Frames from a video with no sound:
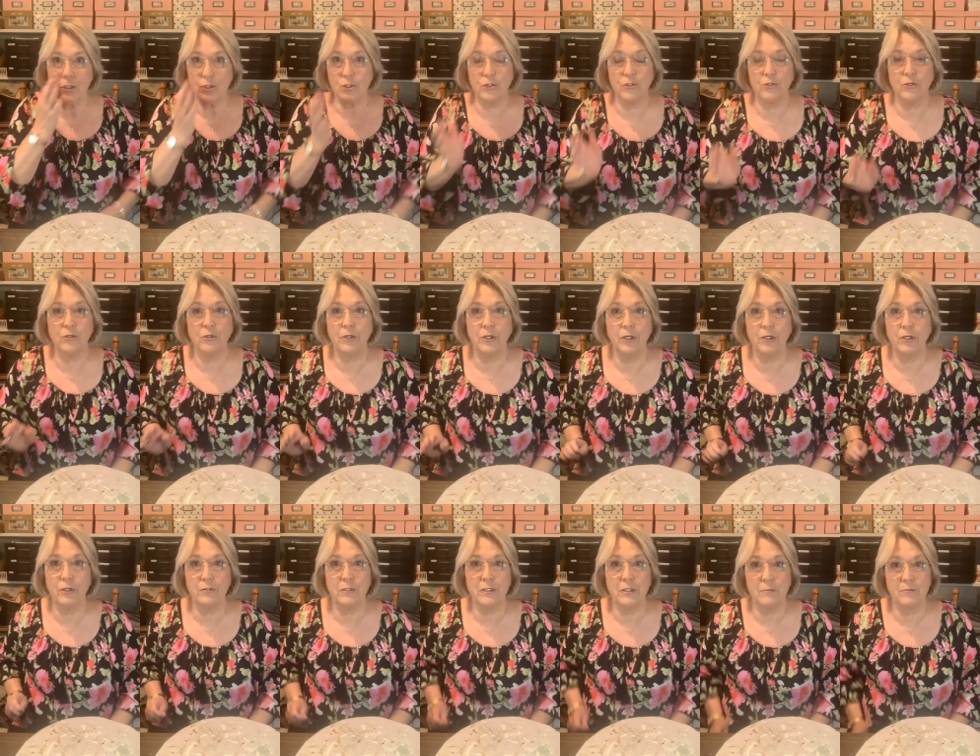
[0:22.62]
make sure
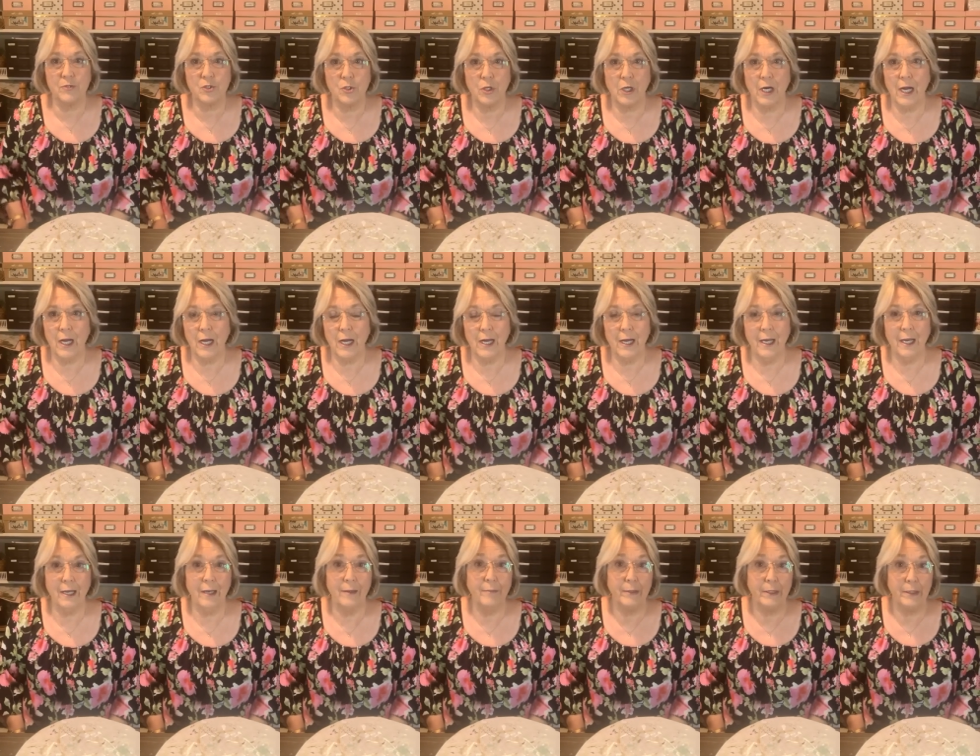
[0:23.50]
you
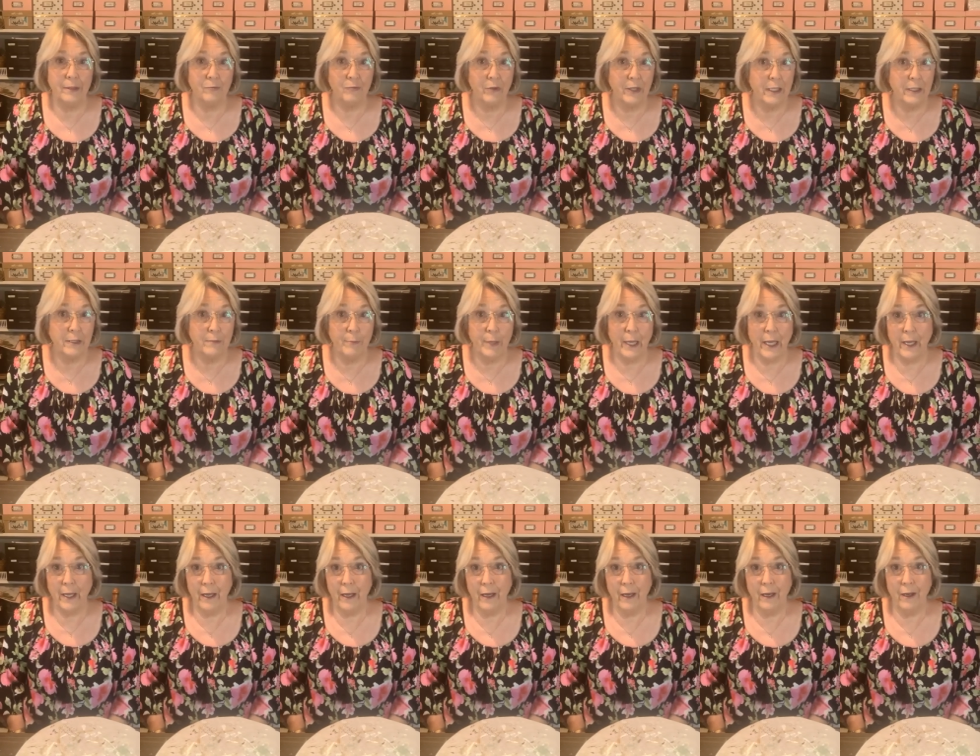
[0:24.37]
subscribe and ring the
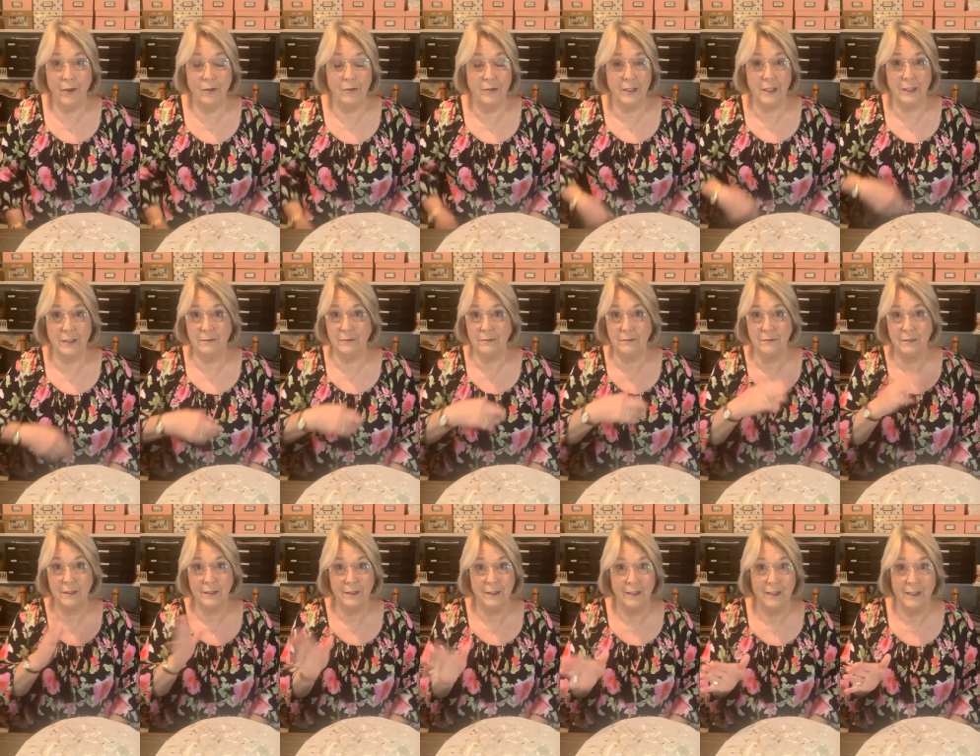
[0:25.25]
bell and
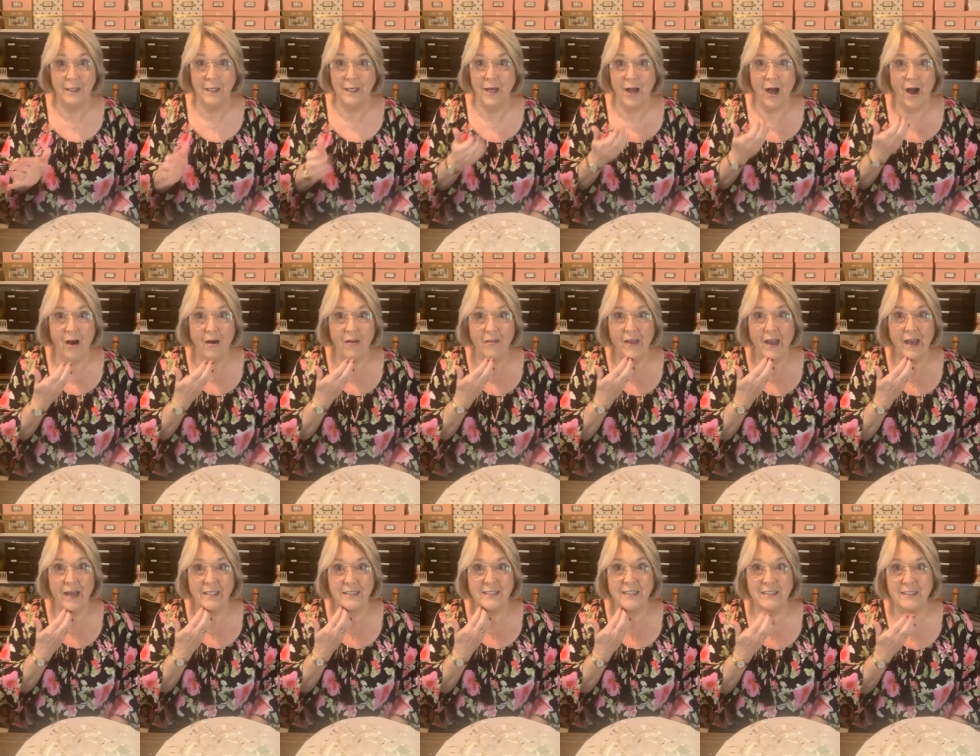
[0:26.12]
all
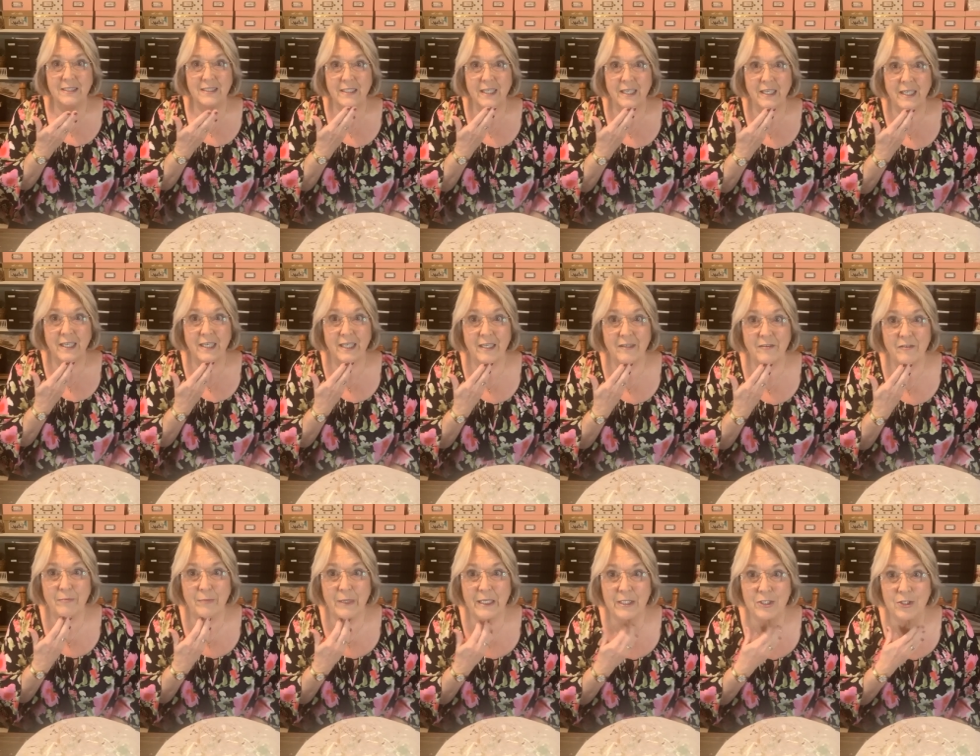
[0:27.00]
that
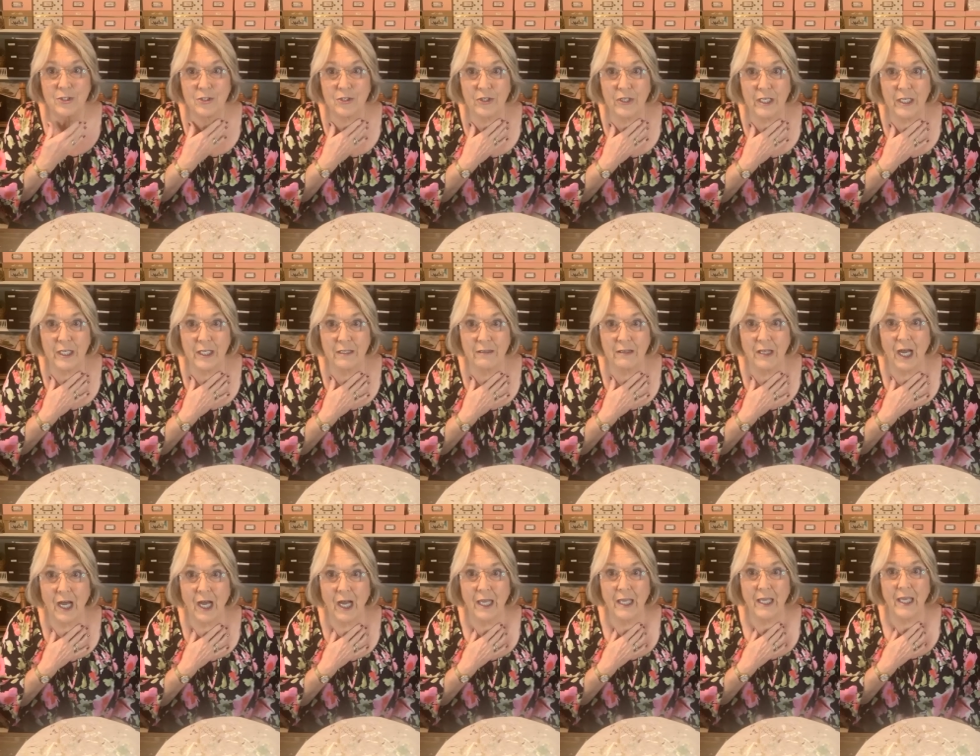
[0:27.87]
stuff. Make sure you
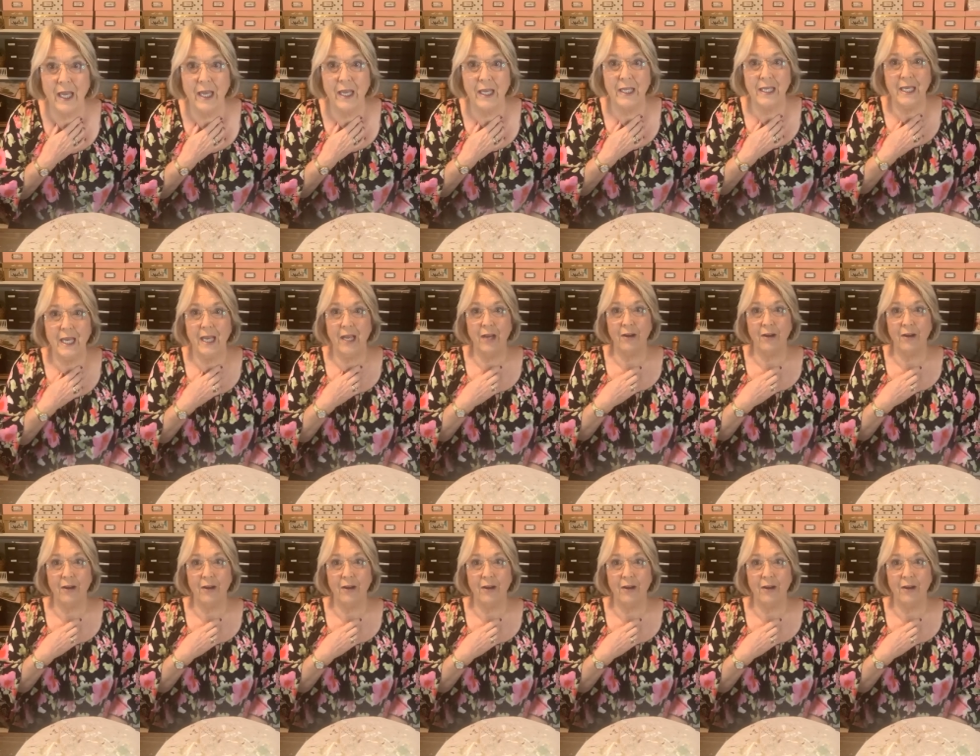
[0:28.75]
hit like. Hey,